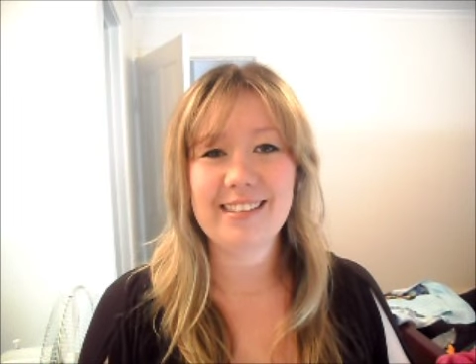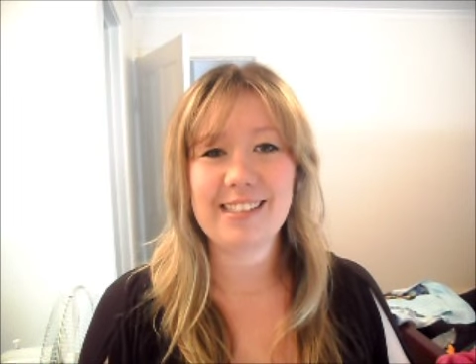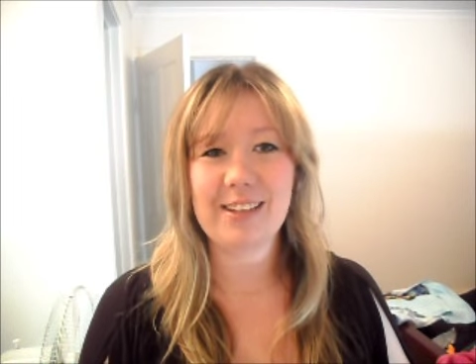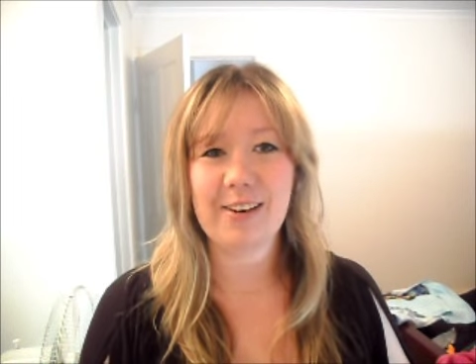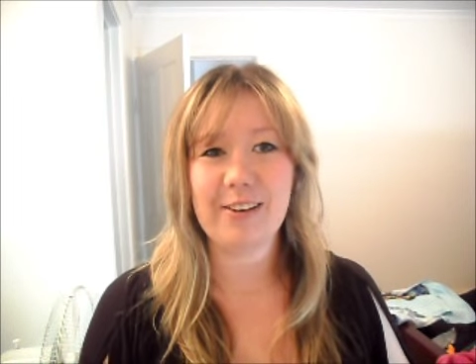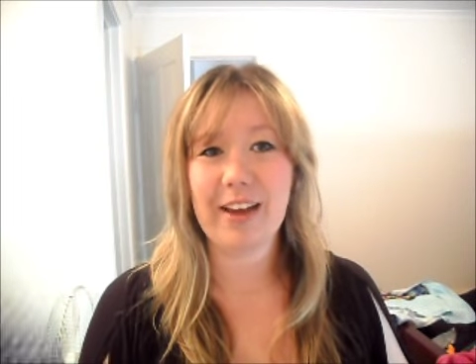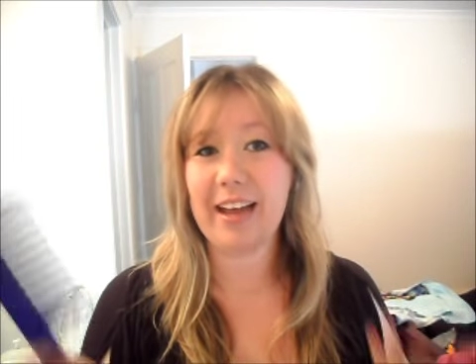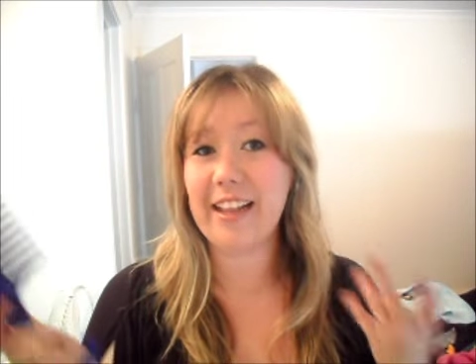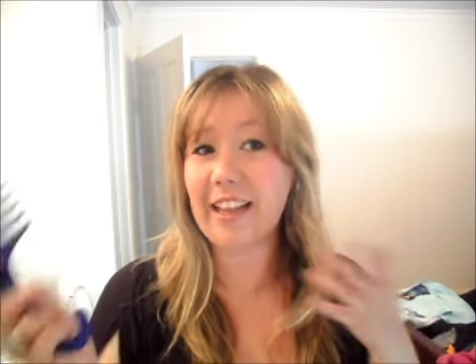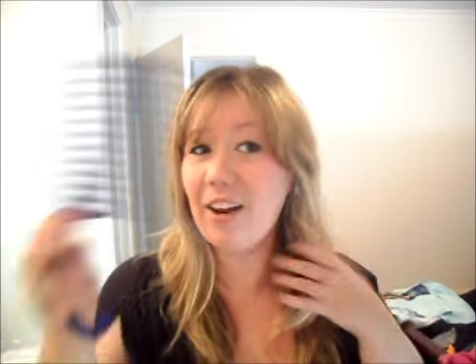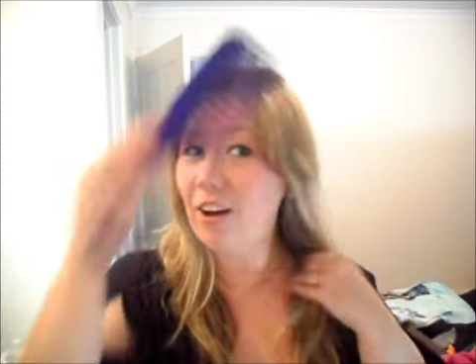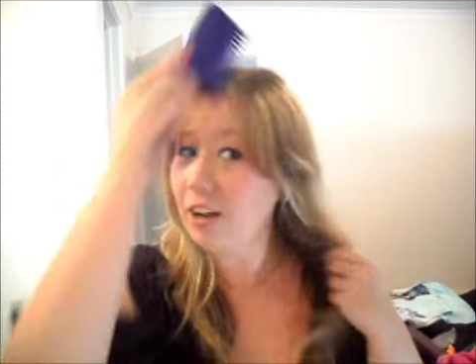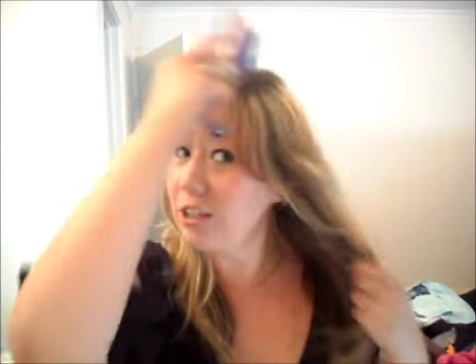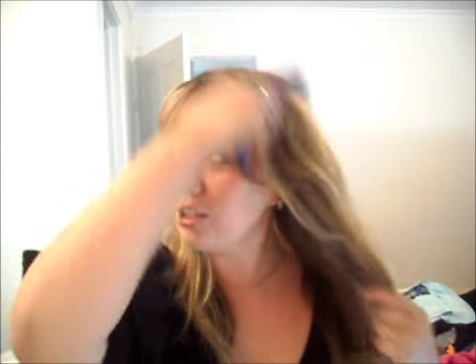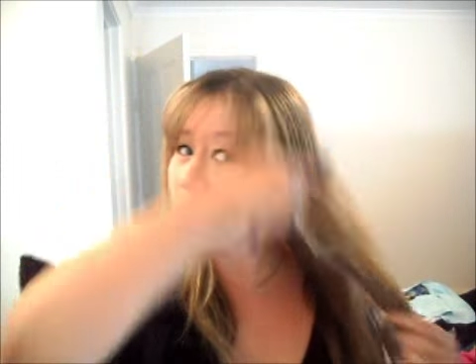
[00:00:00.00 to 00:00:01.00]
So, and then
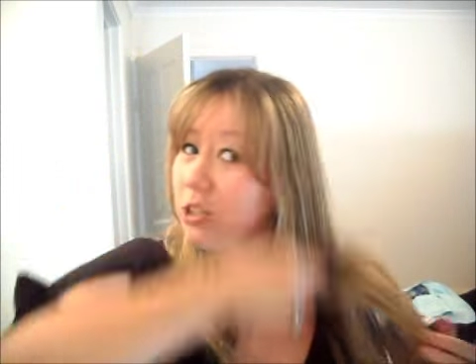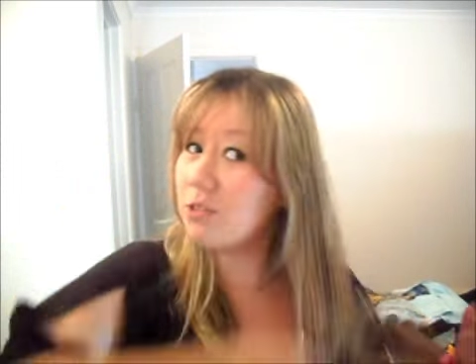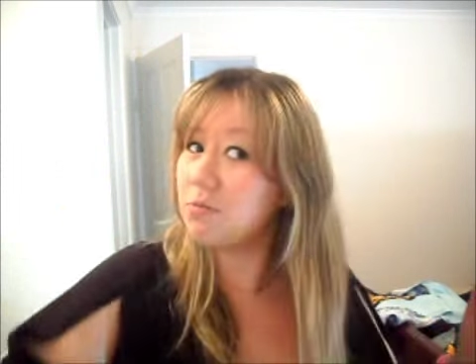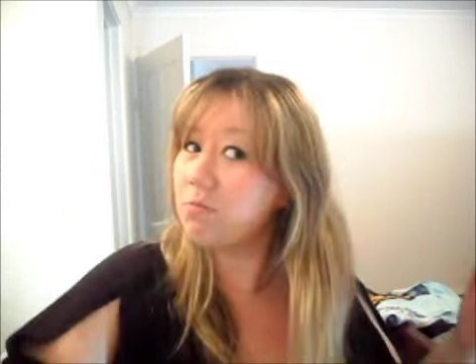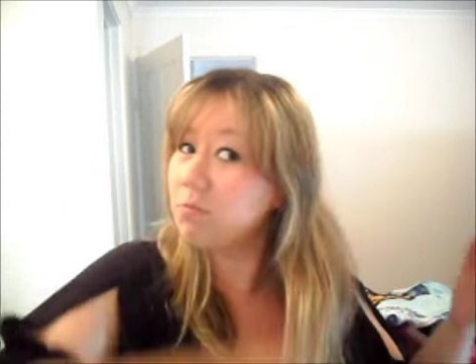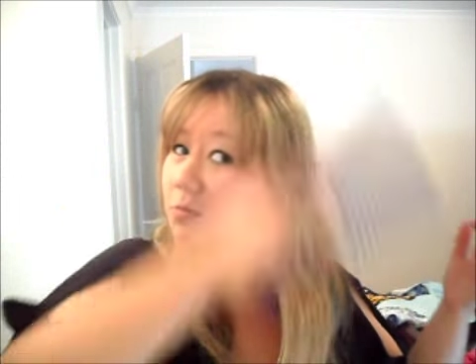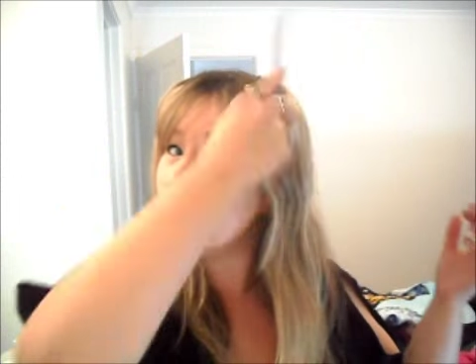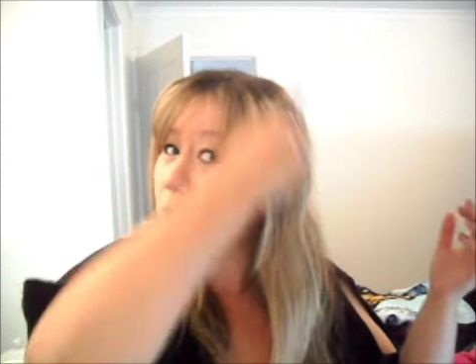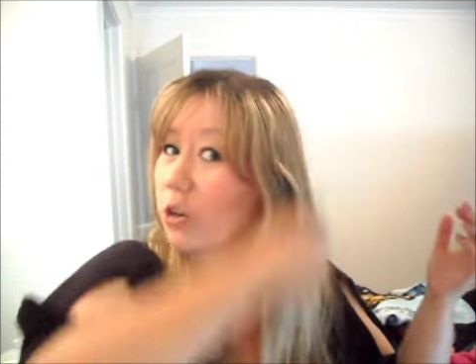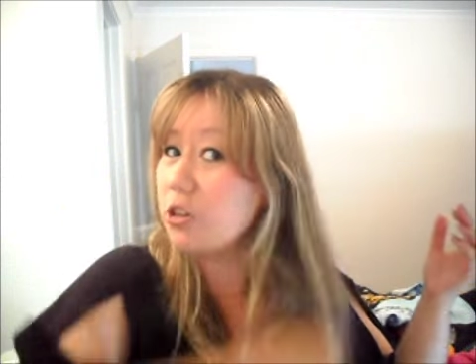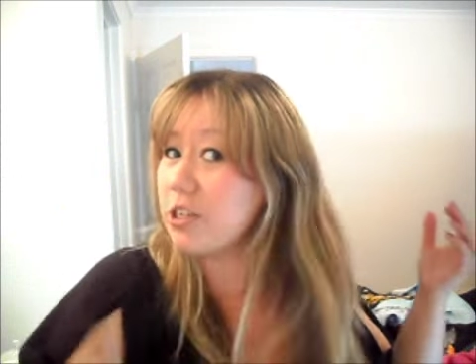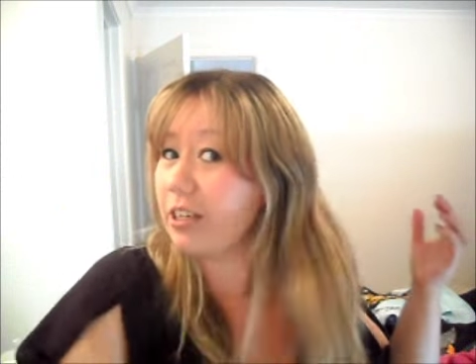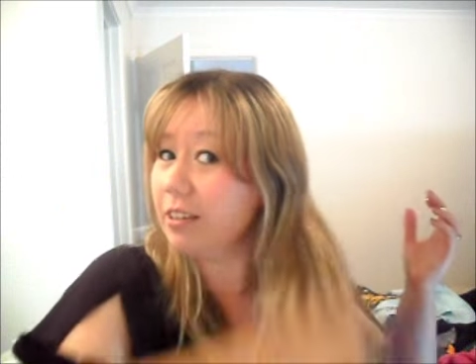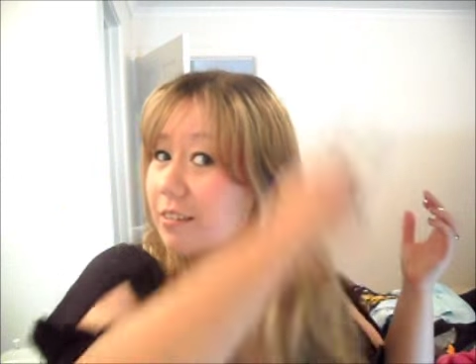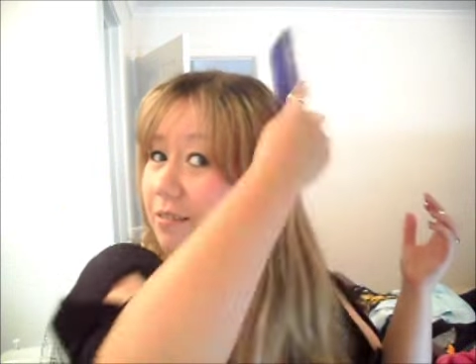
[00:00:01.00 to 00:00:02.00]
I just use
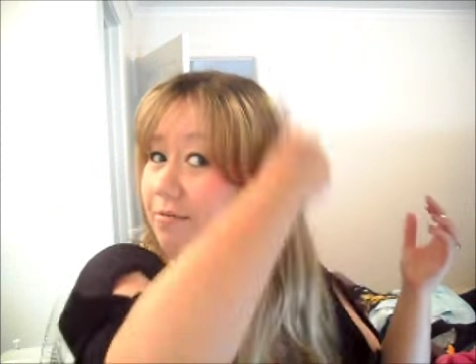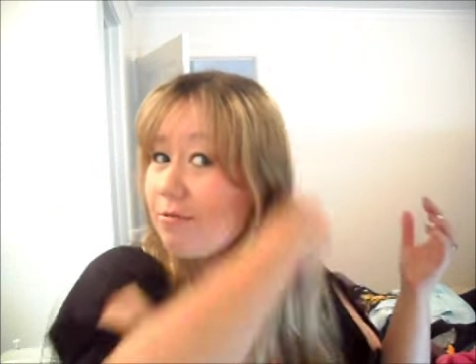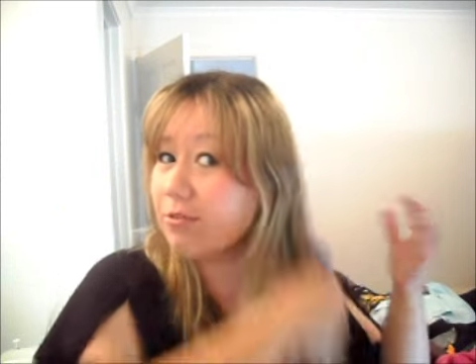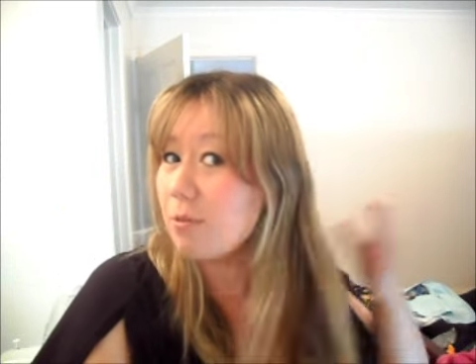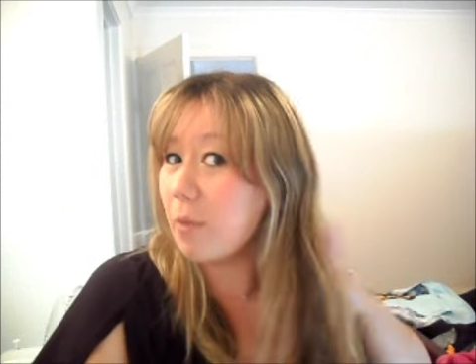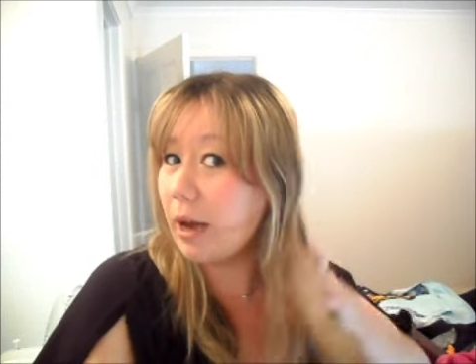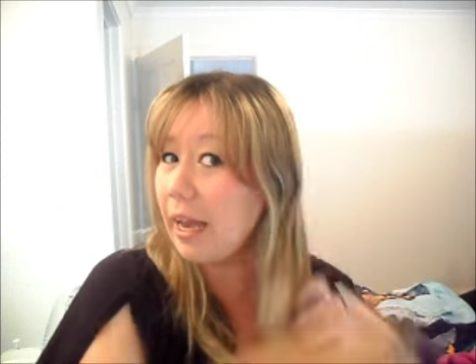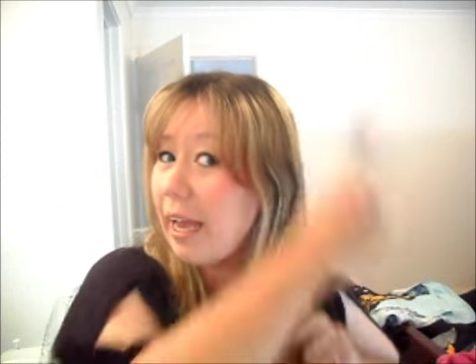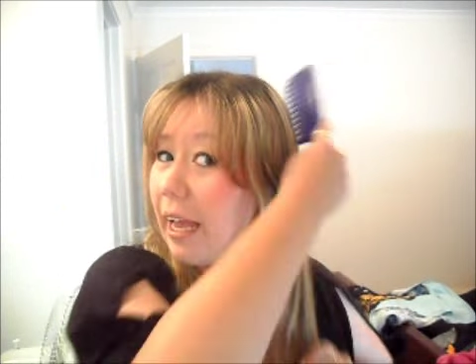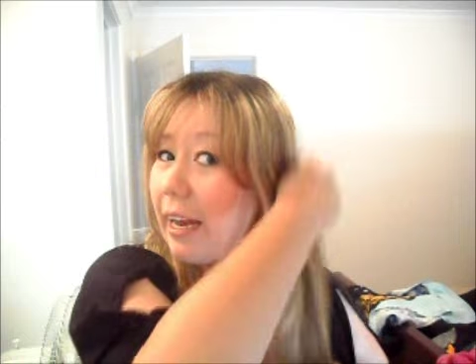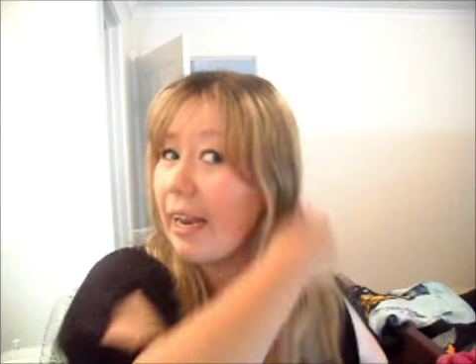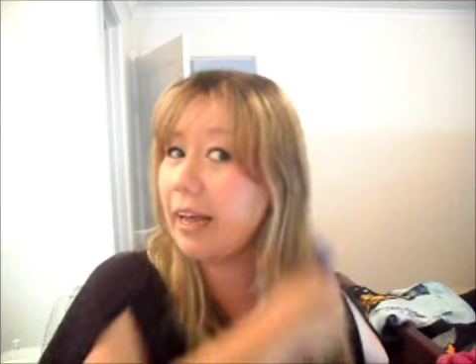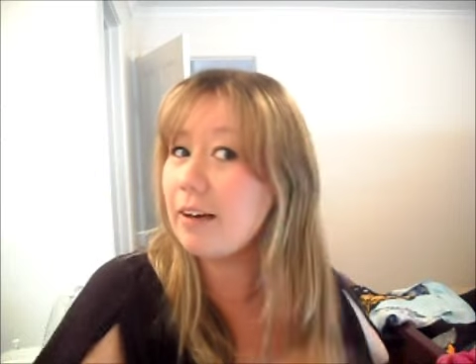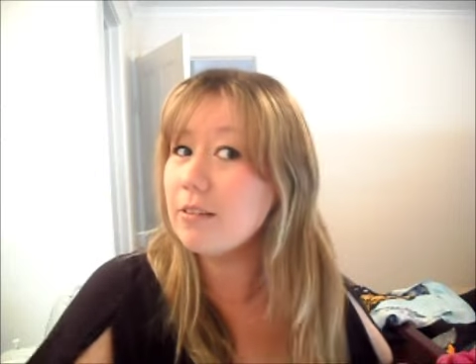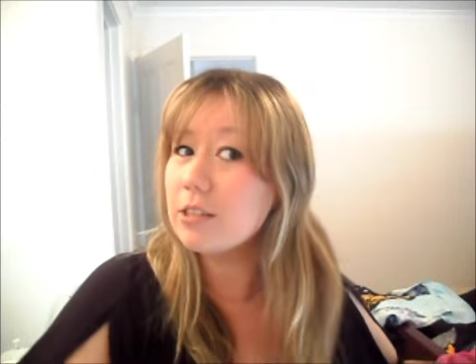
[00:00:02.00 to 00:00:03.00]
it for my hair now.